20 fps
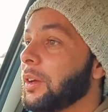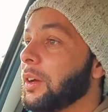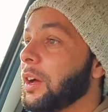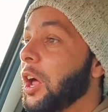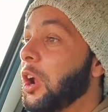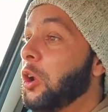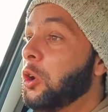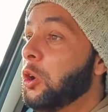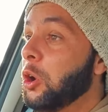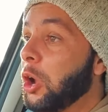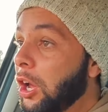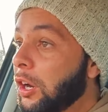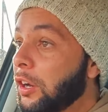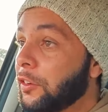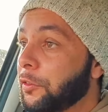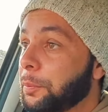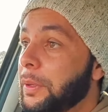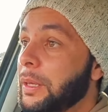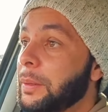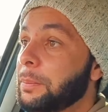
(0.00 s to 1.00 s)
a lot
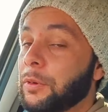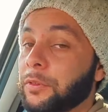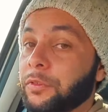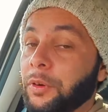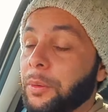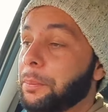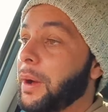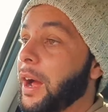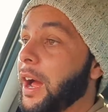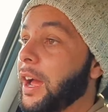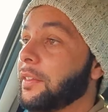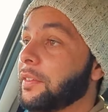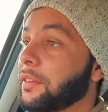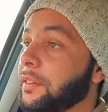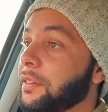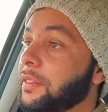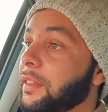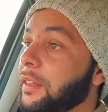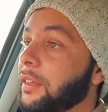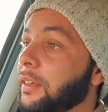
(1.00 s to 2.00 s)
of people from buying
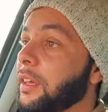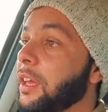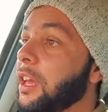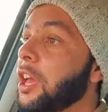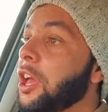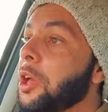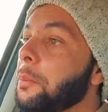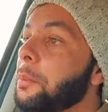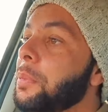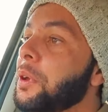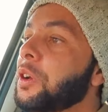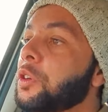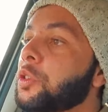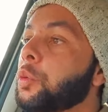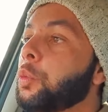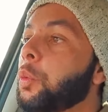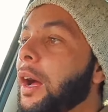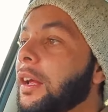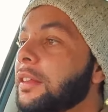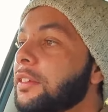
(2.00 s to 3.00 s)
this thing, because
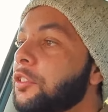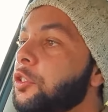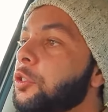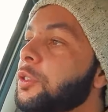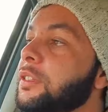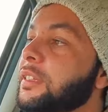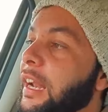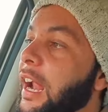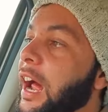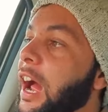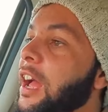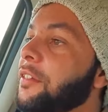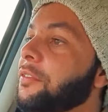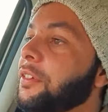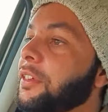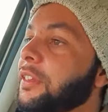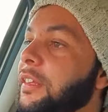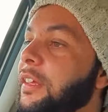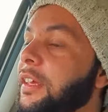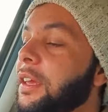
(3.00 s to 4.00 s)
once you drive
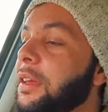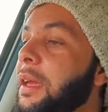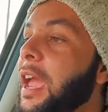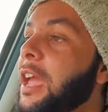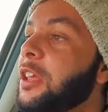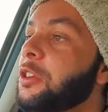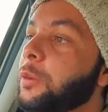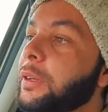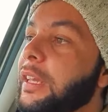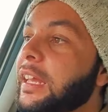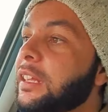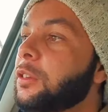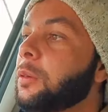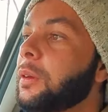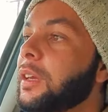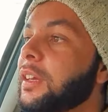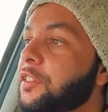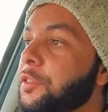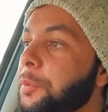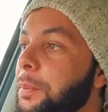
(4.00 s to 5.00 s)
it and you get to
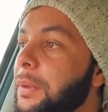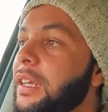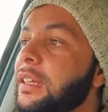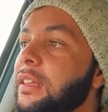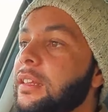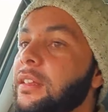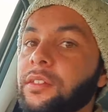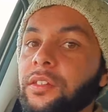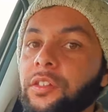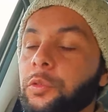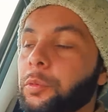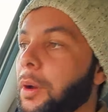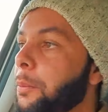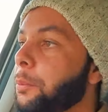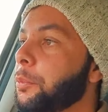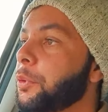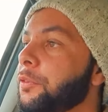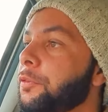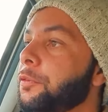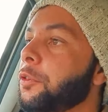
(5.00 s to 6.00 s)
experience this
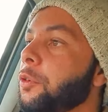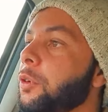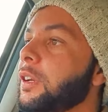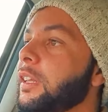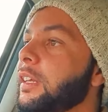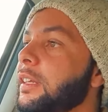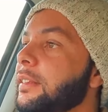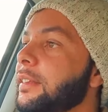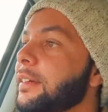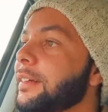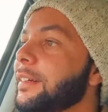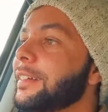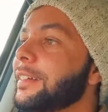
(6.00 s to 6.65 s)
1.4 liter